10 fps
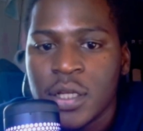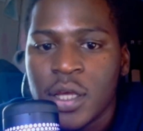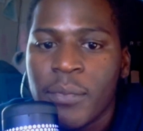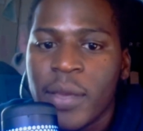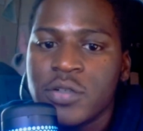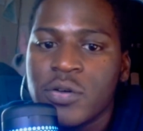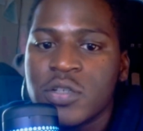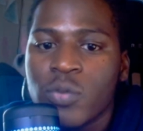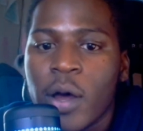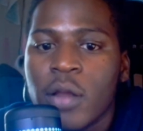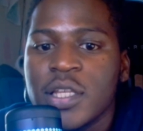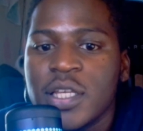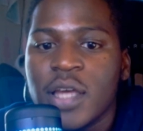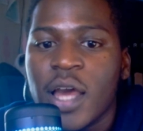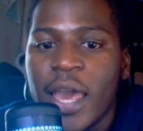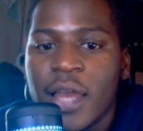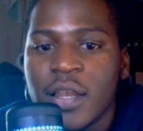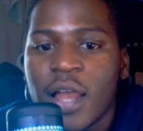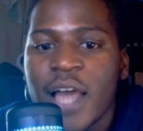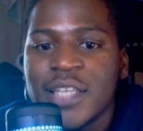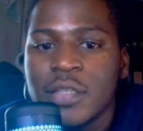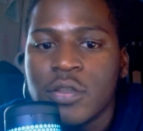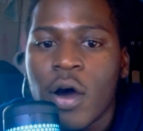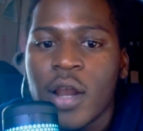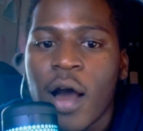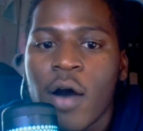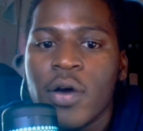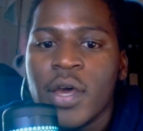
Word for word: make sure it's well analyzed and thought out.